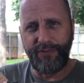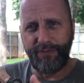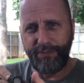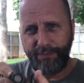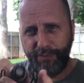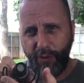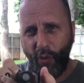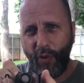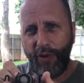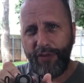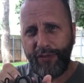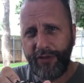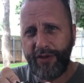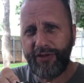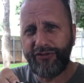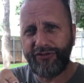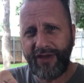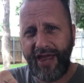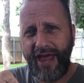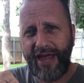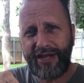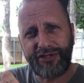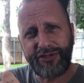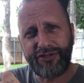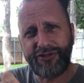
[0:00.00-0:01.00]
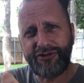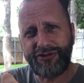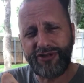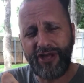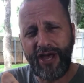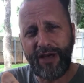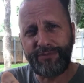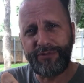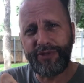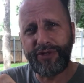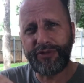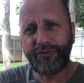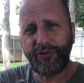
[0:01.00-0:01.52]
point this at your
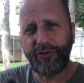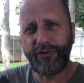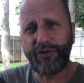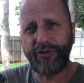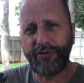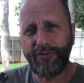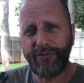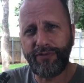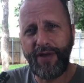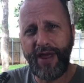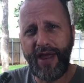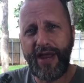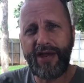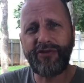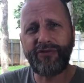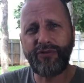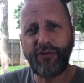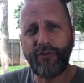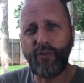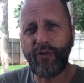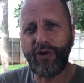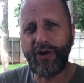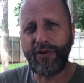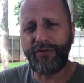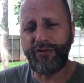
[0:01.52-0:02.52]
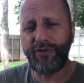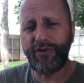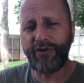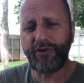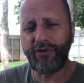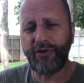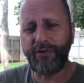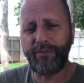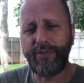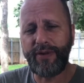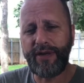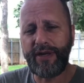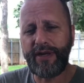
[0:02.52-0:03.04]
subject or your face or whatever you're
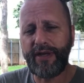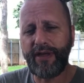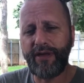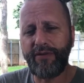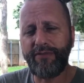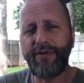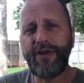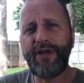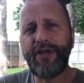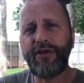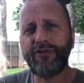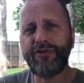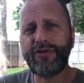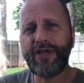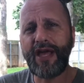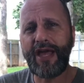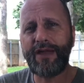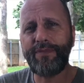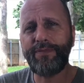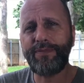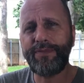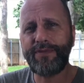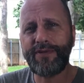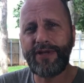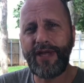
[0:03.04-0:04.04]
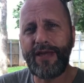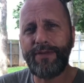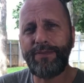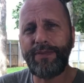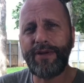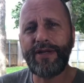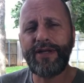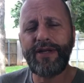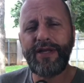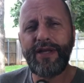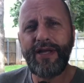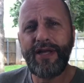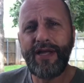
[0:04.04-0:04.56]
going to be
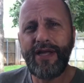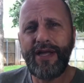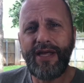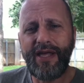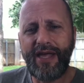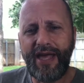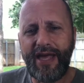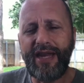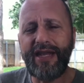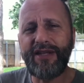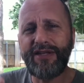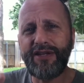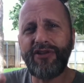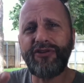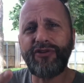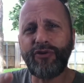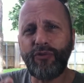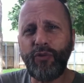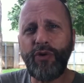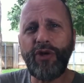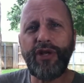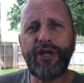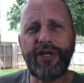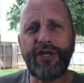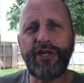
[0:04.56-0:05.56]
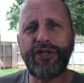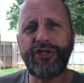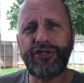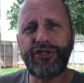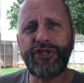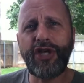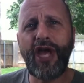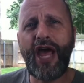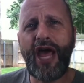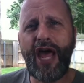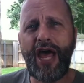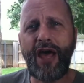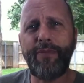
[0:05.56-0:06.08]
videotaping, and it does a really good
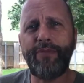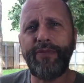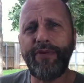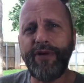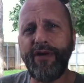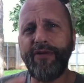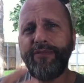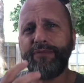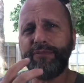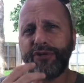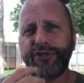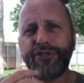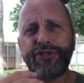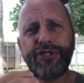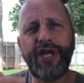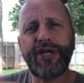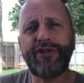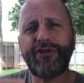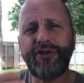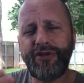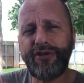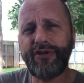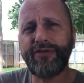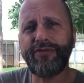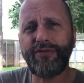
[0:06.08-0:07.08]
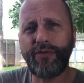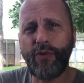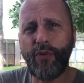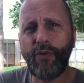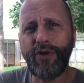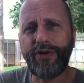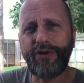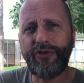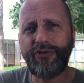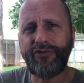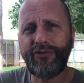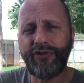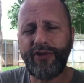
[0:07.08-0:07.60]
job of projecting your
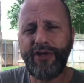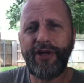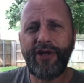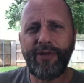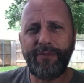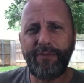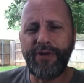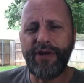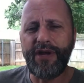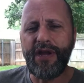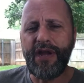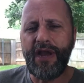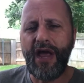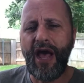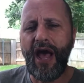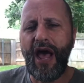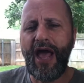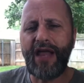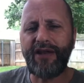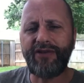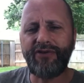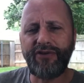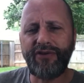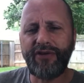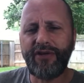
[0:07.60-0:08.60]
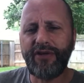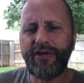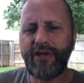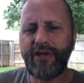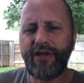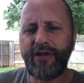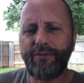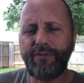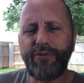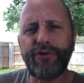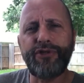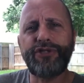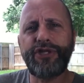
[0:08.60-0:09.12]
voice, but not
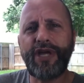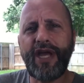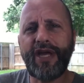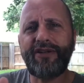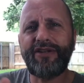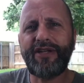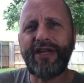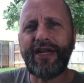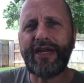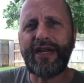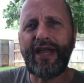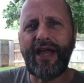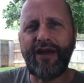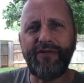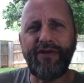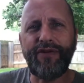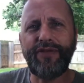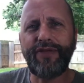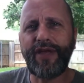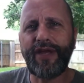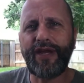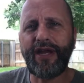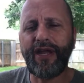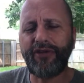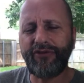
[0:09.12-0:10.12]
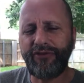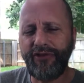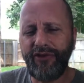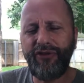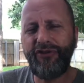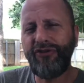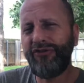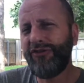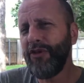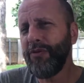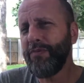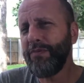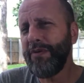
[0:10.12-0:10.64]
projecting everything else. It'll
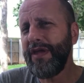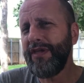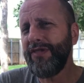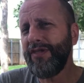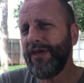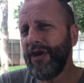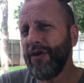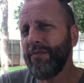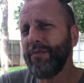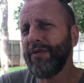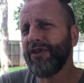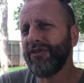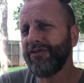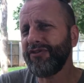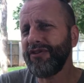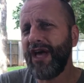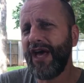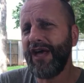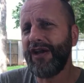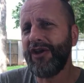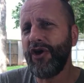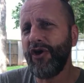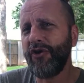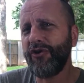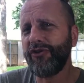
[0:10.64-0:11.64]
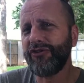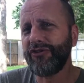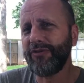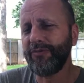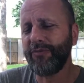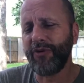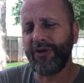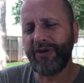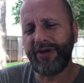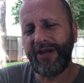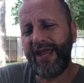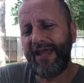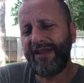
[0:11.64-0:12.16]
still be there, but it's not
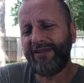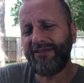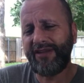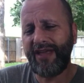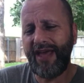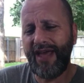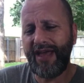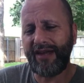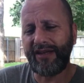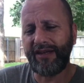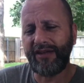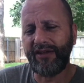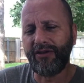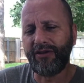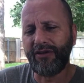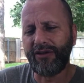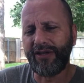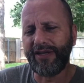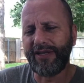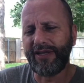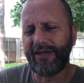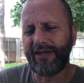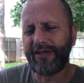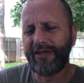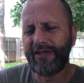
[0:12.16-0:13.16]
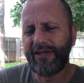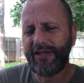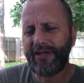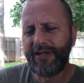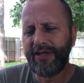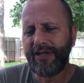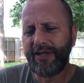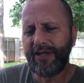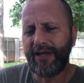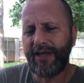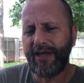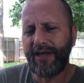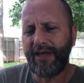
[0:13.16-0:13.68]
noticeable, and it adds kind of a little
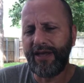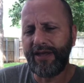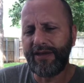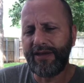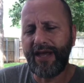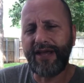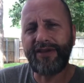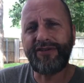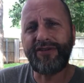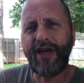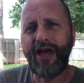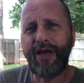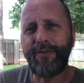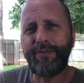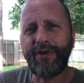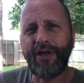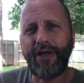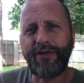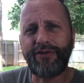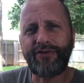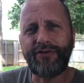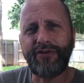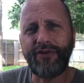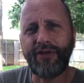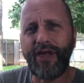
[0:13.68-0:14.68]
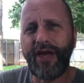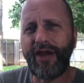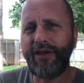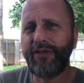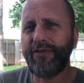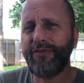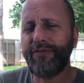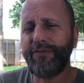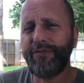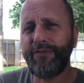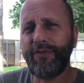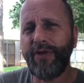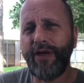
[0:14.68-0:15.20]
nice ambiance to a lot
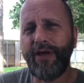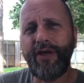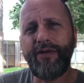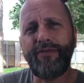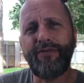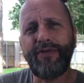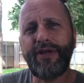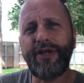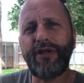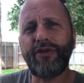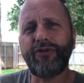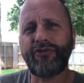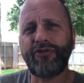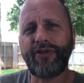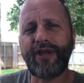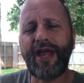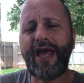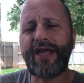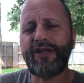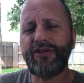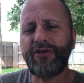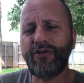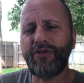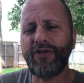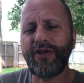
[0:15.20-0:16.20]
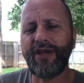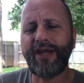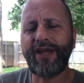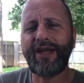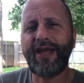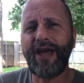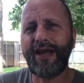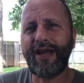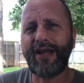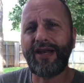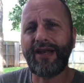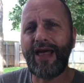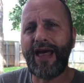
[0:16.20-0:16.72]
of the videos that I do that I
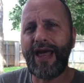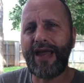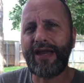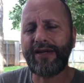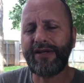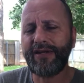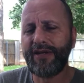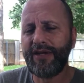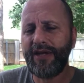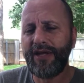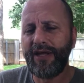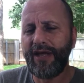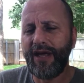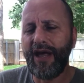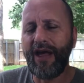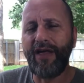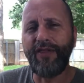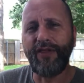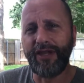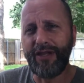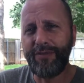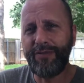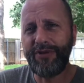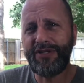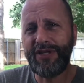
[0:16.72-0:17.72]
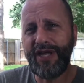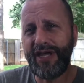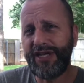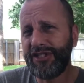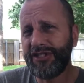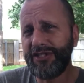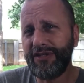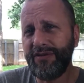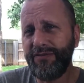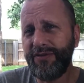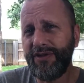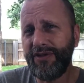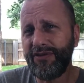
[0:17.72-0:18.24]
kind of like. The
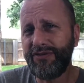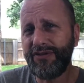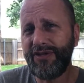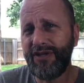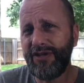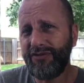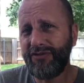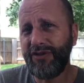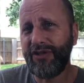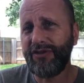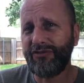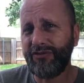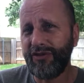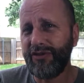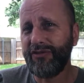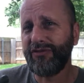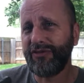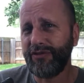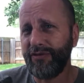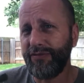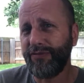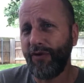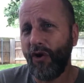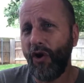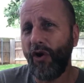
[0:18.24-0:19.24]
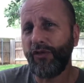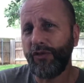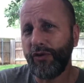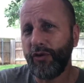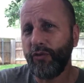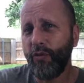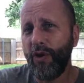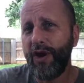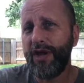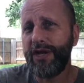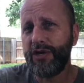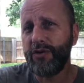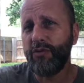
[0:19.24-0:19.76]
limitation of this is it's the farther
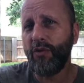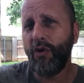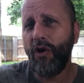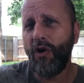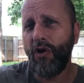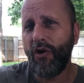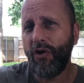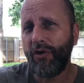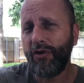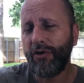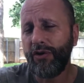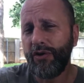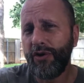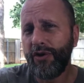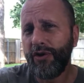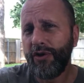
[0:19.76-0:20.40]
away you are,